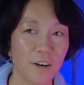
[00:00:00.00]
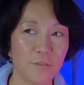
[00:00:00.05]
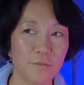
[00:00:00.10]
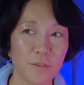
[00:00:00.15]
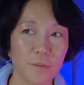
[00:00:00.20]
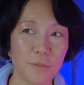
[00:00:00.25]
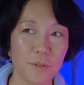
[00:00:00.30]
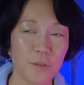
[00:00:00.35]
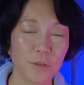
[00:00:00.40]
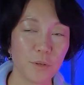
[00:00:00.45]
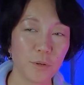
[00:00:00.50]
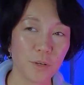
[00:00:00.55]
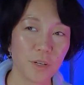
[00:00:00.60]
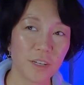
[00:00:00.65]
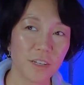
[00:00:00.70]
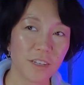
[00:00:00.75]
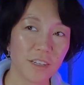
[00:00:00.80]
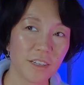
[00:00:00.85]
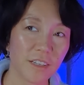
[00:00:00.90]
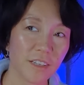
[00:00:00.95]
from New
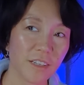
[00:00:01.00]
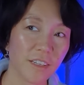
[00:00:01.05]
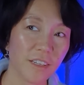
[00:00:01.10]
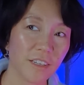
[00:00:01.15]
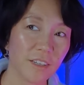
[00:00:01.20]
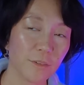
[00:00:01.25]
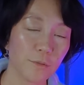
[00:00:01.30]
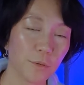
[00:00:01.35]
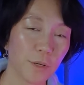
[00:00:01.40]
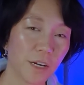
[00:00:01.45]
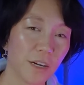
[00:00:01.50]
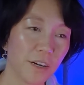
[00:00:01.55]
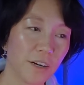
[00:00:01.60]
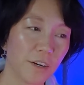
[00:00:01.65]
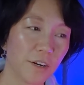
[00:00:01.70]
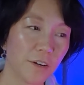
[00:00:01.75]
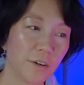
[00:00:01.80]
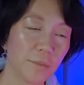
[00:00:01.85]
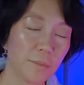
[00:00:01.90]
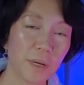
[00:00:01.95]
York,
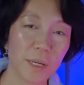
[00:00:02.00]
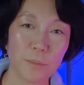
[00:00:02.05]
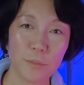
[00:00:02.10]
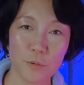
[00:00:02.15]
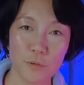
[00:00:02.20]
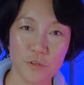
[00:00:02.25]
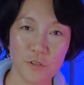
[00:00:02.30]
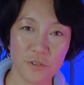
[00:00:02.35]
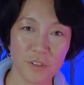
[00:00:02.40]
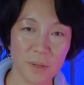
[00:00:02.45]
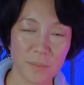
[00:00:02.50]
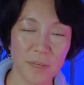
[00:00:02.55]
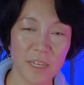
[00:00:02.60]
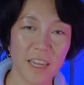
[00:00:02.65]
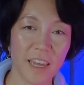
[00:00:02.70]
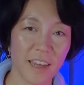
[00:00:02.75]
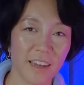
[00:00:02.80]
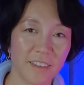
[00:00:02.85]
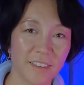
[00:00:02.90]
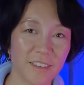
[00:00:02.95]
where my pool journey
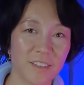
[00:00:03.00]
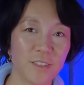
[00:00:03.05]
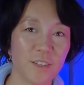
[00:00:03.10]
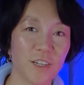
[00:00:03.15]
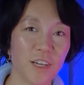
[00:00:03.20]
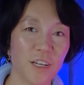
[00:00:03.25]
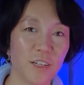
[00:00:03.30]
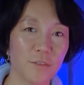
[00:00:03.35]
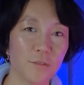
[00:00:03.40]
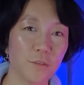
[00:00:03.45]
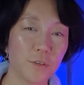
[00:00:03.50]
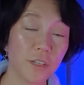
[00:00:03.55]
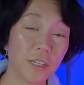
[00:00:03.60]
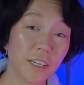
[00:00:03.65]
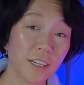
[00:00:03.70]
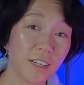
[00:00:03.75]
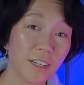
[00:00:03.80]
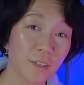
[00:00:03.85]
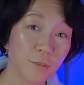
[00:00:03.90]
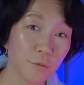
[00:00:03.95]
began, to
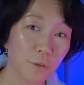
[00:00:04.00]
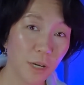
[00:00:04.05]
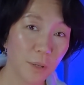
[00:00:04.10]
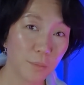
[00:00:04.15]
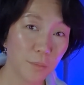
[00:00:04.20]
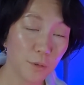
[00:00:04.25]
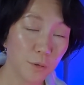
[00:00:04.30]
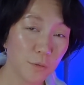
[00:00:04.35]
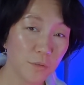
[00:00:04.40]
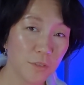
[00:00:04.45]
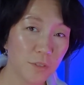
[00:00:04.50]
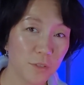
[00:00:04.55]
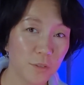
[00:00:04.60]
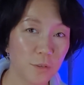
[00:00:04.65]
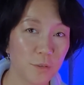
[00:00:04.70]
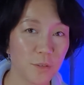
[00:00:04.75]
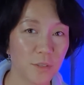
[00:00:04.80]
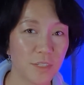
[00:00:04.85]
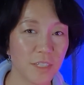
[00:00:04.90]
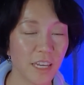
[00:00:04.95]
California, where I moved
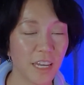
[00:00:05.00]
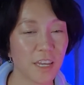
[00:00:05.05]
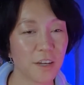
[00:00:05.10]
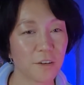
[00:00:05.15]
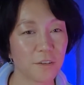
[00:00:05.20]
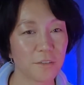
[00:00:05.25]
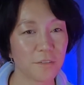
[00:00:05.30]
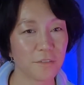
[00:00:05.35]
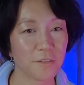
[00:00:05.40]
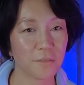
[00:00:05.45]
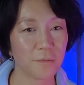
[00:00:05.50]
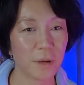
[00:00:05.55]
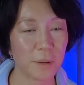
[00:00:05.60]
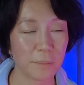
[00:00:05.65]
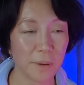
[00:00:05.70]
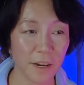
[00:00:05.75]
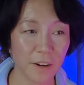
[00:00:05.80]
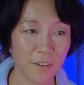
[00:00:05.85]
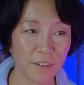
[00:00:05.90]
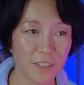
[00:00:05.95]
to take care of my
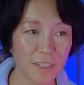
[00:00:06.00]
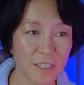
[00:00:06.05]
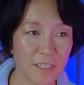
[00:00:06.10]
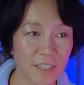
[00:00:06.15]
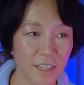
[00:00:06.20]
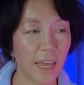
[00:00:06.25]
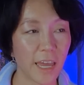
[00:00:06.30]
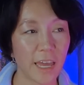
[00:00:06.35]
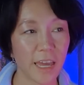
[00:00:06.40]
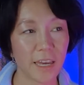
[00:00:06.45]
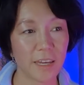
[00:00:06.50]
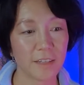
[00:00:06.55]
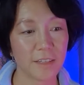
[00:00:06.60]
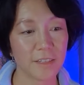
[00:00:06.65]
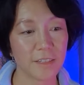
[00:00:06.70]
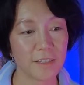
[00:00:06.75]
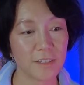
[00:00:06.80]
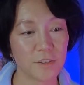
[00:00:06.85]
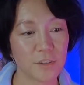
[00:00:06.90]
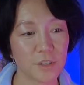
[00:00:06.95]
parents
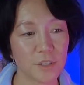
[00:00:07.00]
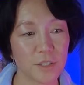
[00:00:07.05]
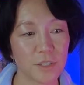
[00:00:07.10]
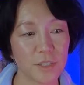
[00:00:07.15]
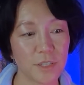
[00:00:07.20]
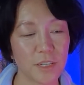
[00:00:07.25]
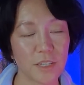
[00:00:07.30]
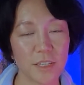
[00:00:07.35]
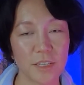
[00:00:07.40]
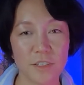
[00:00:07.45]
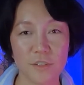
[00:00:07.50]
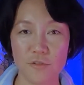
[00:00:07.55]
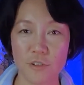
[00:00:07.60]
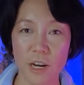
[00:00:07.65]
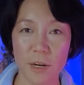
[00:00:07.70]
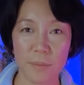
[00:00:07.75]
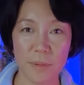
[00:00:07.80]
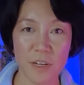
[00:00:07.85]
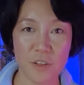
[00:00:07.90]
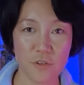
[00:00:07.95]
and just
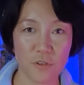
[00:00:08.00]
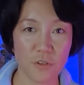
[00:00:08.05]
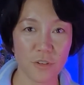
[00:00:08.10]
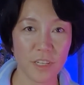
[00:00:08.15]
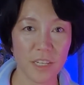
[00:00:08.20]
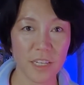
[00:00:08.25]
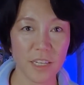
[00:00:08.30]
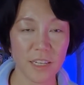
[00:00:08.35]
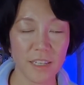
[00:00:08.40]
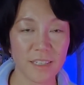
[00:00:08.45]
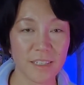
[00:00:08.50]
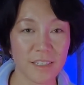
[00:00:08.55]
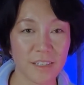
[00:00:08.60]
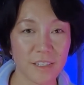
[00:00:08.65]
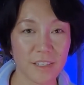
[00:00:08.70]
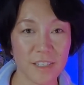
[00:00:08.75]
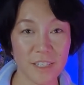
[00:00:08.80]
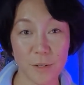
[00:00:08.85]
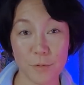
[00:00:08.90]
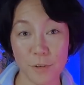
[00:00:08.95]
track my journey and
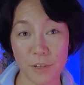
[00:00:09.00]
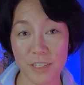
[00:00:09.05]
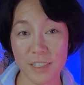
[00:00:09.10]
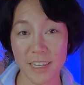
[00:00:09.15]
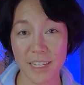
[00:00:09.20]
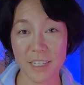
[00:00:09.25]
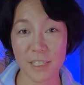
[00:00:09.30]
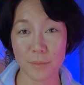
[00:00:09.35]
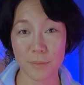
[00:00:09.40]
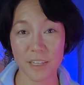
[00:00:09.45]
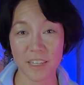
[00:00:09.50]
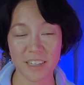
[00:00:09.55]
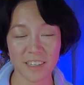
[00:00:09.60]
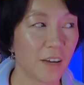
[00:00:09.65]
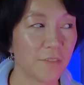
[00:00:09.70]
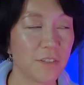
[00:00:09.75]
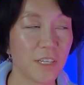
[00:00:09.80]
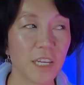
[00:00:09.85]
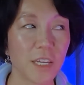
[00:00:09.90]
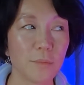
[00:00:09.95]
just see where it takes me.
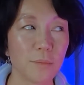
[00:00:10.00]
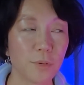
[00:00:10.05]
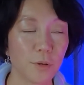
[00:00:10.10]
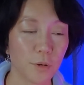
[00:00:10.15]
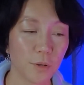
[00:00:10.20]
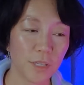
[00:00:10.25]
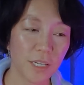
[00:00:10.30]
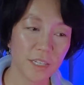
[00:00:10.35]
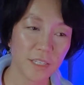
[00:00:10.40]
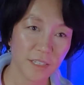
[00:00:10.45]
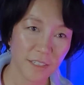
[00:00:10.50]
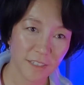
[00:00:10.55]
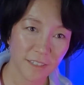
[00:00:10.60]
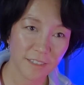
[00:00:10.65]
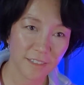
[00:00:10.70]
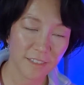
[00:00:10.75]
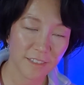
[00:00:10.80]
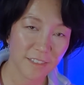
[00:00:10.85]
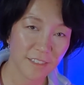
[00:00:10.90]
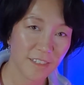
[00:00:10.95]
I've taken pro
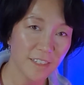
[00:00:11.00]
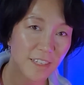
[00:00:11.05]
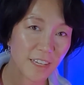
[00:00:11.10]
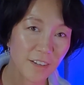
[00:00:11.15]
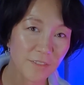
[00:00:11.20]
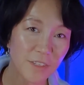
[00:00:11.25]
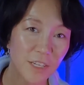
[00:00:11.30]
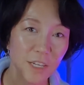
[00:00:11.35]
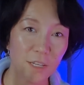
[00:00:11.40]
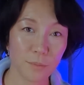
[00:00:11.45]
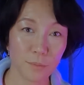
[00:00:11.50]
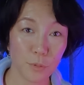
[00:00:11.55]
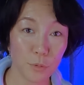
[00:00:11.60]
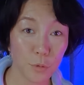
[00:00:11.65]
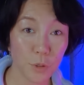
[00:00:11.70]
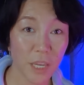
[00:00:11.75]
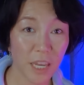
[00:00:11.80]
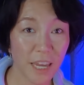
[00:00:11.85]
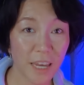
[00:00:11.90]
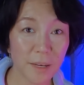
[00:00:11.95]
lessons, I've taken
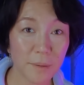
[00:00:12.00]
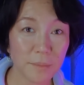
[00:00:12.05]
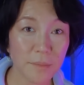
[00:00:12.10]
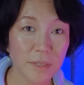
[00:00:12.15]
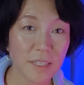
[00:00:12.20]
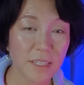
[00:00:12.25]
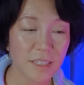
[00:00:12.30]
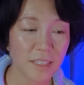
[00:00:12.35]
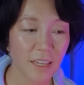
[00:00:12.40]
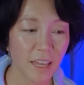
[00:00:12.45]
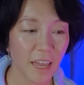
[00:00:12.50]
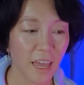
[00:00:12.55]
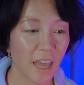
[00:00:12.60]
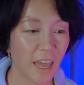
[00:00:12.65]
boot camps,